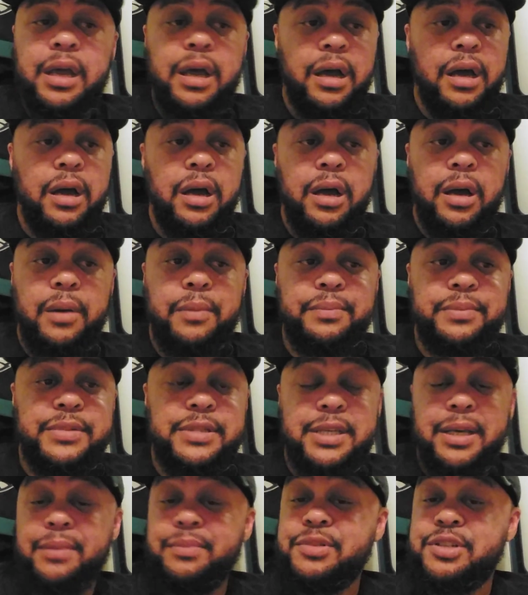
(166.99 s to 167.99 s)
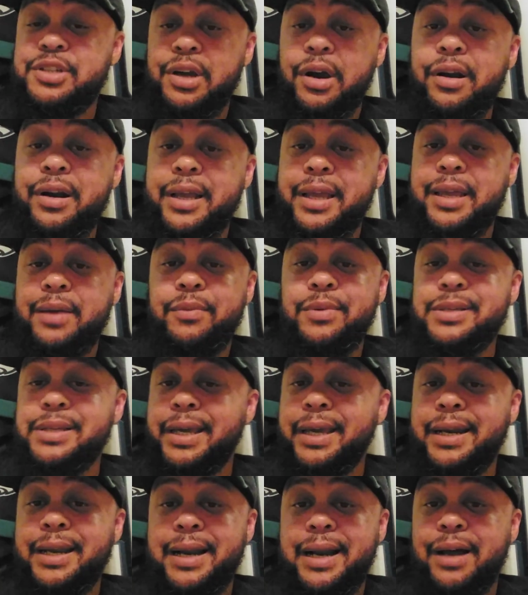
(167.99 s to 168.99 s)
Tim Jernigan was
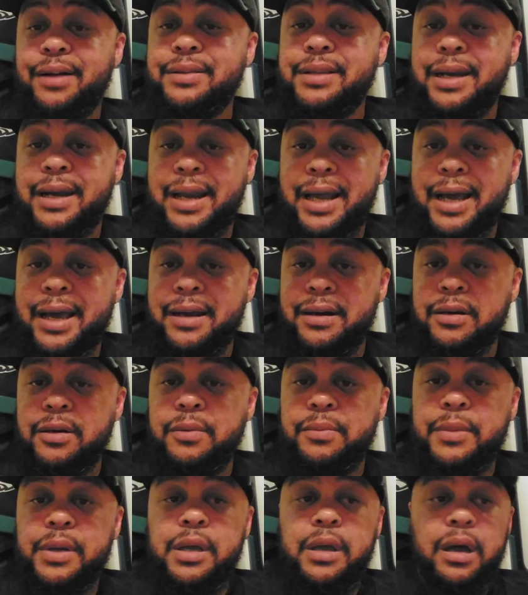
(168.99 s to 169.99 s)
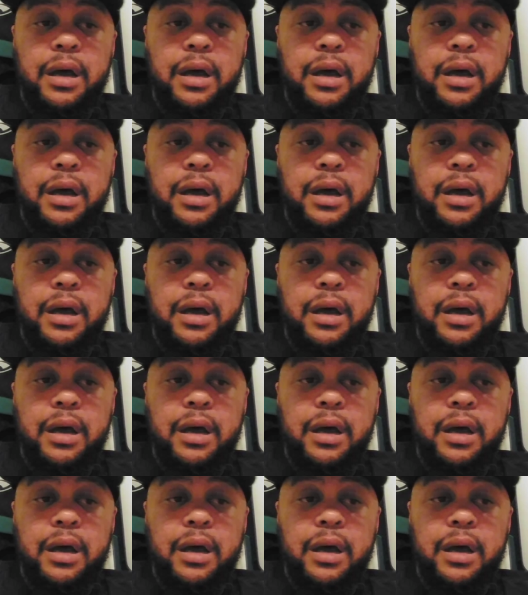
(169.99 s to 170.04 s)
in and out the lineup.